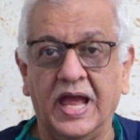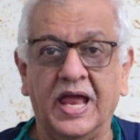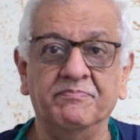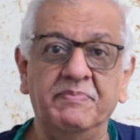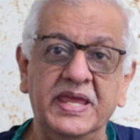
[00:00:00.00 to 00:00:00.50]

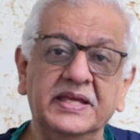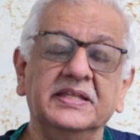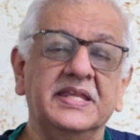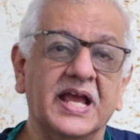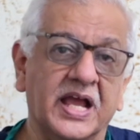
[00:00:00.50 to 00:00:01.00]
And being
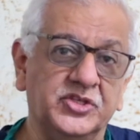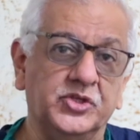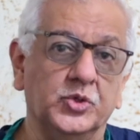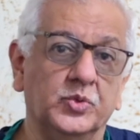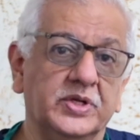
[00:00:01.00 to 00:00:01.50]
in the
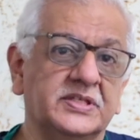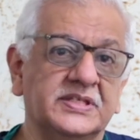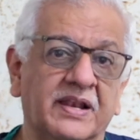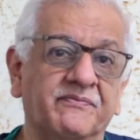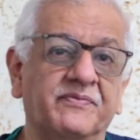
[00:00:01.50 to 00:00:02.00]
ICU
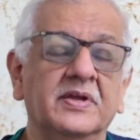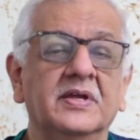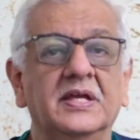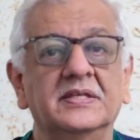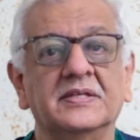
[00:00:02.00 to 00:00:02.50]
itself
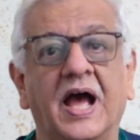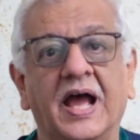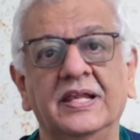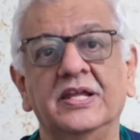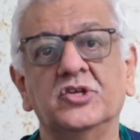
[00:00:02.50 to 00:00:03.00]
is a
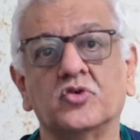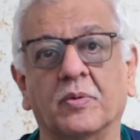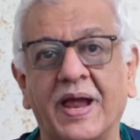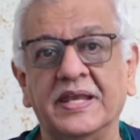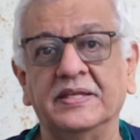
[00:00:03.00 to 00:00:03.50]
highly
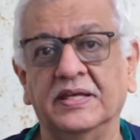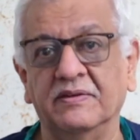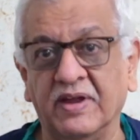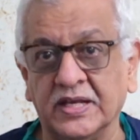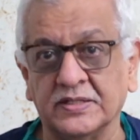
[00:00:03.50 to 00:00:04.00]
traumatic
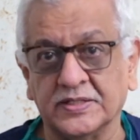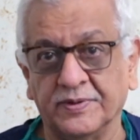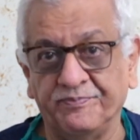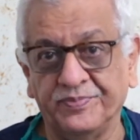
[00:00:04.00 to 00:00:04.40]
event.